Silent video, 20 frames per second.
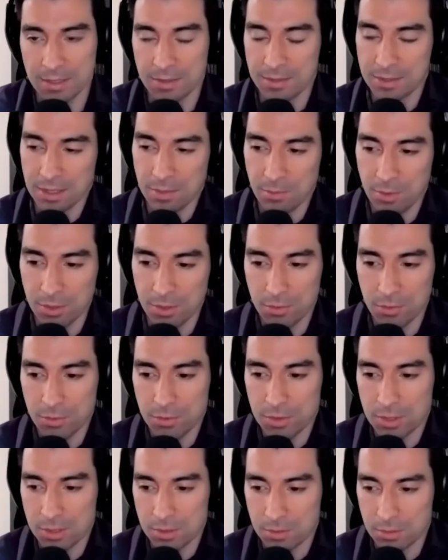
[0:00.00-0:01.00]
And as someone
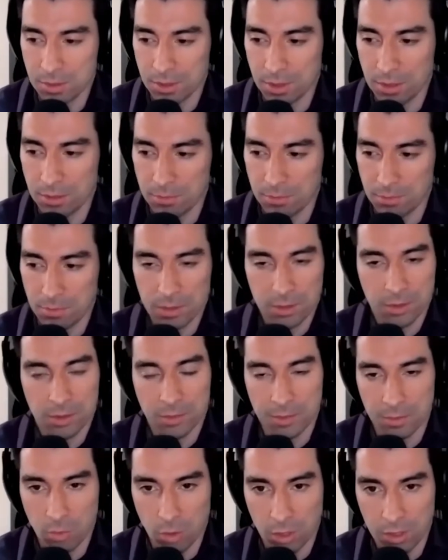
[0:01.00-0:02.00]
who's, you know, a
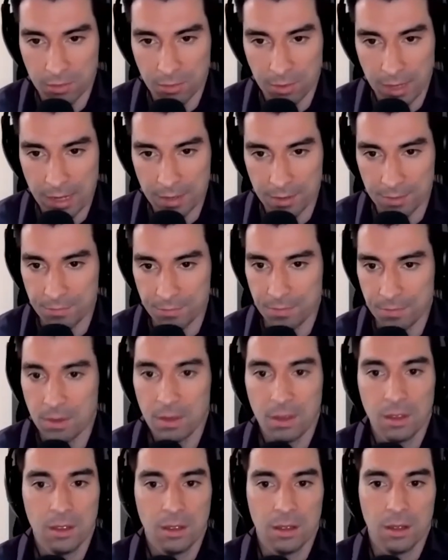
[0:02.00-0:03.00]
little bit more creative
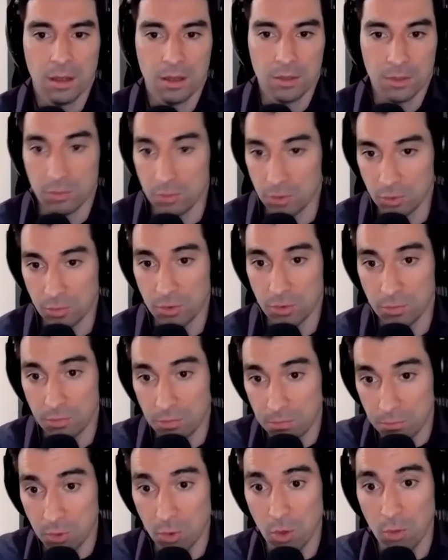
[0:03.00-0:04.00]
uh, you you you
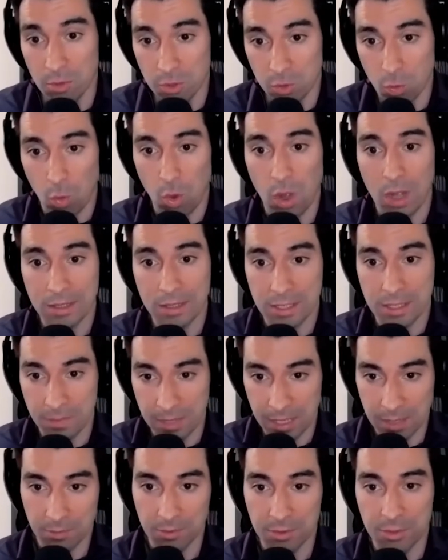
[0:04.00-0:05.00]
you almost want to
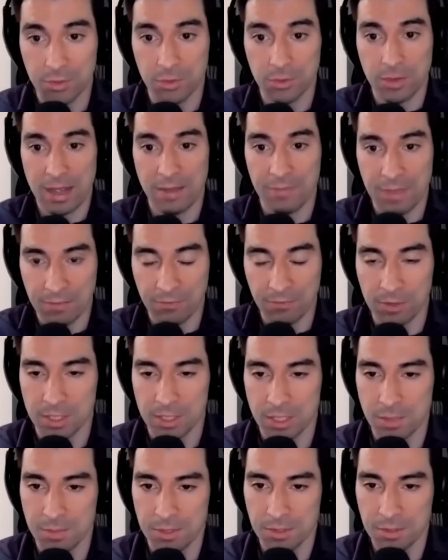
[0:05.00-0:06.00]
be able to have that
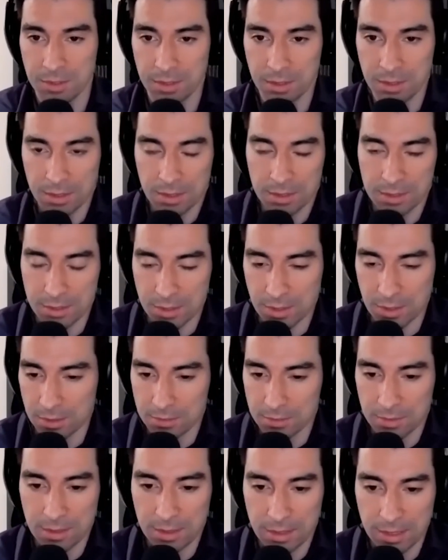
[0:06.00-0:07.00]
flexibility, and
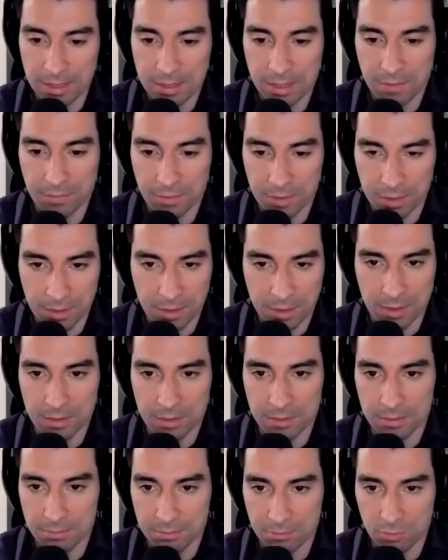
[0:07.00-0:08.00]
so uh, I definitely
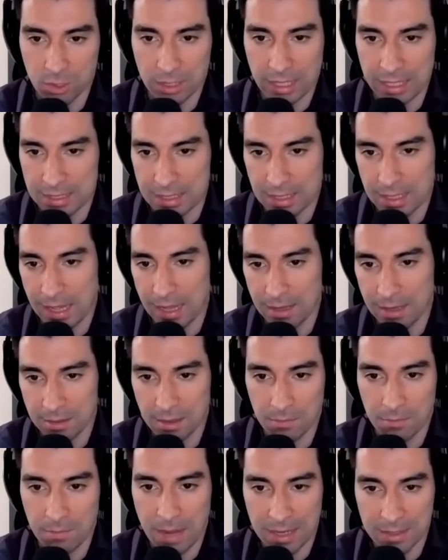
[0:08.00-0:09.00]
can relate to that
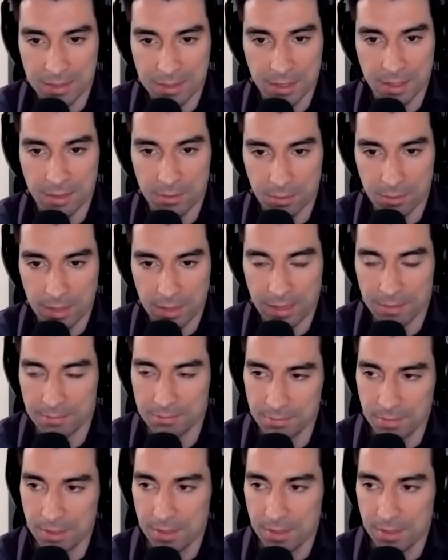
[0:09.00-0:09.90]
mindset or that